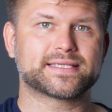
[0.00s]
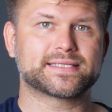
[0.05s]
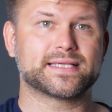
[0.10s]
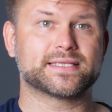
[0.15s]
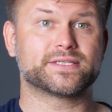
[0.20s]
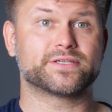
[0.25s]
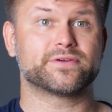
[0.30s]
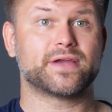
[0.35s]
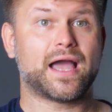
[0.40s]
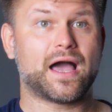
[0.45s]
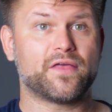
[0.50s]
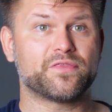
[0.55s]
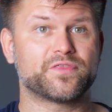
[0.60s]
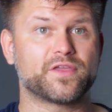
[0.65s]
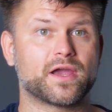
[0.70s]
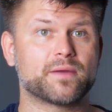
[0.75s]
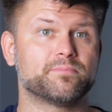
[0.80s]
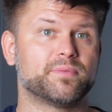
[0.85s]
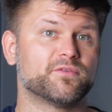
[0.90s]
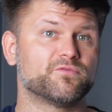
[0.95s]
accessory out
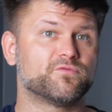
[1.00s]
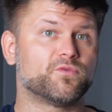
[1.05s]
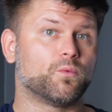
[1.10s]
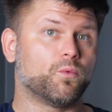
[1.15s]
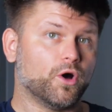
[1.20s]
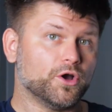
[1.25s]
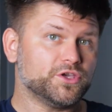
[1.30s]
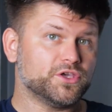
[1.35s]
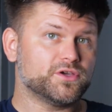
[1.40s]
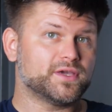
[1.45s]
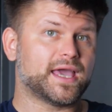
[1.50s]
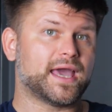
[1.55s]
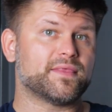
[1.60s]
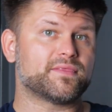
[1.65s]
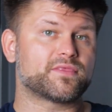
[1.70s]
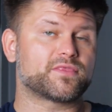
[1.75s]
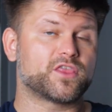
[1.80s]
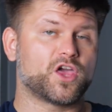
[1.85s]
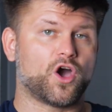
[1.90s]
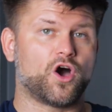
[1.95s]
there, but for what you
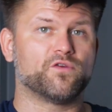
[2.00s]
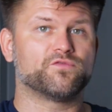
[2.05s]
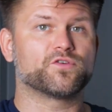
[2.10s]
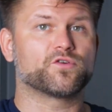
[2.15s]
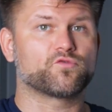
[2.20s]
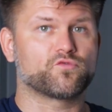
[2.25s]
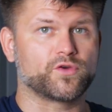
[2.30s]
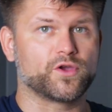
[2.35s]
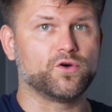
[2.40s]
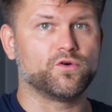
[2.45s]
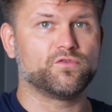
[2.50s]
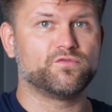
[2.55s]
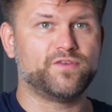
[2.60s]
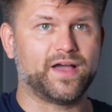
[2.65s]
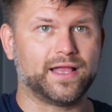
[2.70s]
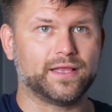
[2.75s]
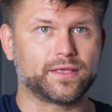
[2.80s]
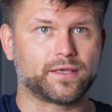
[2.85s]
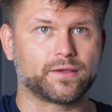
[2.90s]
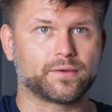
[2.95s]
get, they offer real
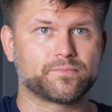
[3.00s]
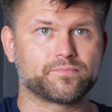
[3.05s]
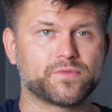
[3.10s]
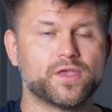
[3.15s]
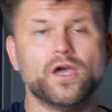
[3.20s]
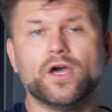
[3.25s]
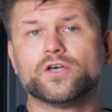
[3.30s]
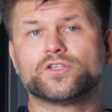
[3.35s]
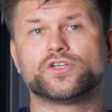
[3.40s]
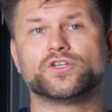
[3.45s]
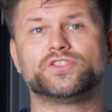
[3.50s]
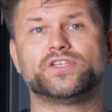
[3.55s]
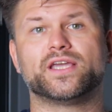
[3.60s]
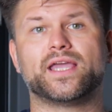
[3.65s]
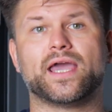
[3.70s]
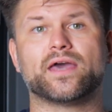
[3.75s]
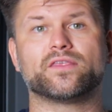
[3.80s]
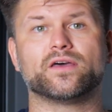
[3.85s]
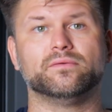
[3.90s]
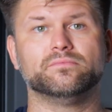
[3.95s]
value. So
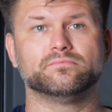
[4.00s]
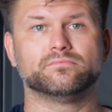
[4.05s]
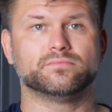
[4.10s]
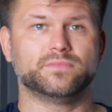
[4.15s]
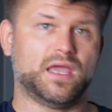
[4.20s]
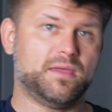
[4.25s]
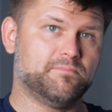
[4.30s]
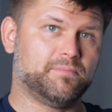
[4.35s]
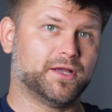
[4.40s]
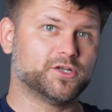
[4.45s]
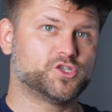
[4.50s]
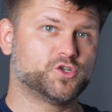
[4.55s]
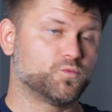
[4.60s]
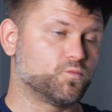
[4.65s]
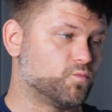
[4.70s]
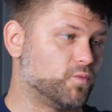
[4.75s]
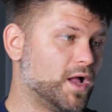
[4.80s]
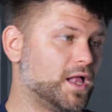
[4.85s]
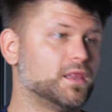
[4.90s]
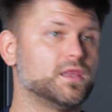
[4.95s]
together, they punch
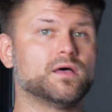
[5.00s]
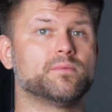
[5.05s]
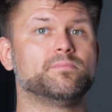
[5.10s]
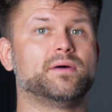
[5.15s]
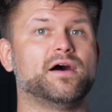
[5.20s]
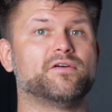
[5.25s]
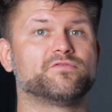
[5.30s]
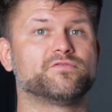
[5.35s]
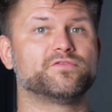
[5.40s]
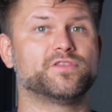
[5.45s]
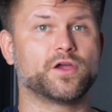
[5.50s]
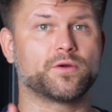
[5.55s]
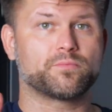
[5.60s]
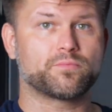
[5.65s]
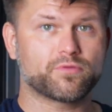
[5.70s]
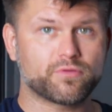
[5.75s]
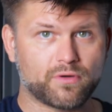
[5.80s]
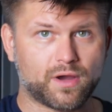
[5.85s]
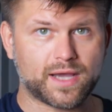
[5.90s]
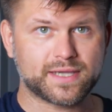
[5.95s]
well above their
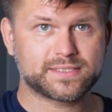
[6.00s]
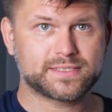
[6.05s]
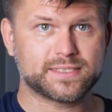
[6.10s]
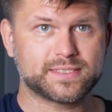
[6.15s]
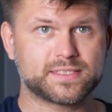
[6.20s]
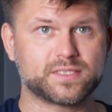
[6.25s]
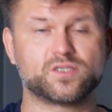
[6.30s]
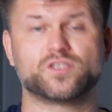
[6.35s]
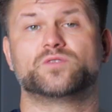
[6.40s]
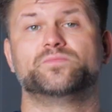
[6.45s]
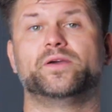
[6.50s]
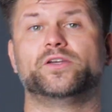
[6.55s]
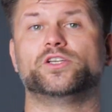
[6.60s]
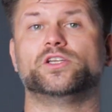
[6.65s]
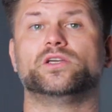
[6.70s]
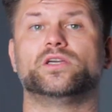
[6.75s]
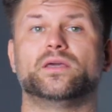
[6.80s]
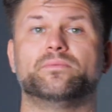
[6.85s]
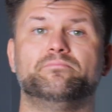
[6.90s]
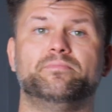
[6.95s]
prices,
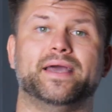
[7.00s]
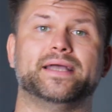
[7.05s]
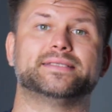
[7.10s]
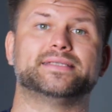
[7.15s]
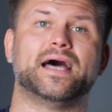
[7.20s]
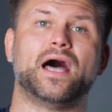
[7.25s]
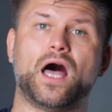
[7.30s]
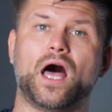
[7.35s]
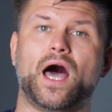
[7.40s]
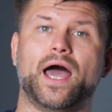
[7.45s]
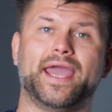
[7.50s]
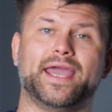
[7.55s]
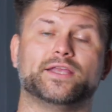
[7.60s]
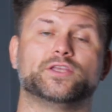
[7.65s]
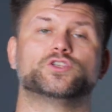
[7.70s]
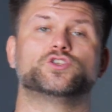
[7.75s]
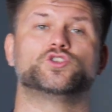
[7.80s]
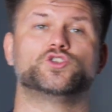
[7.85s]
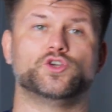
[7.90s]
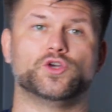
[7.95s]
especially compared to
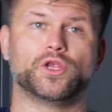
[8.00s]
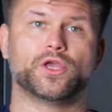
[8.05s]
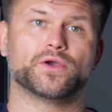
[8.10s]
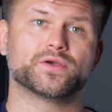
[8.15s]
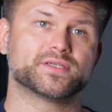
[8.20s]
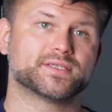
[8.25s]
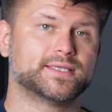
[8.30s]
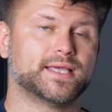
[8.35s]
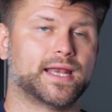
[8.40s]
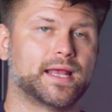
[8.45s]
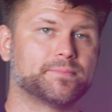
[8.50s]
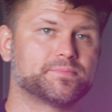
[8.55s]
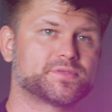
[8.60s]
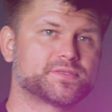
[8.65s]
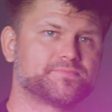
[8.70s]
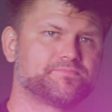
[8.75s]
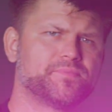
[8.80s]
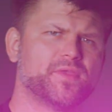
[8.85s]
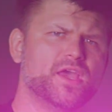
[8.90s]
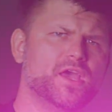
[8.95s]
high-end studio
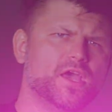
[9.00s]
setups.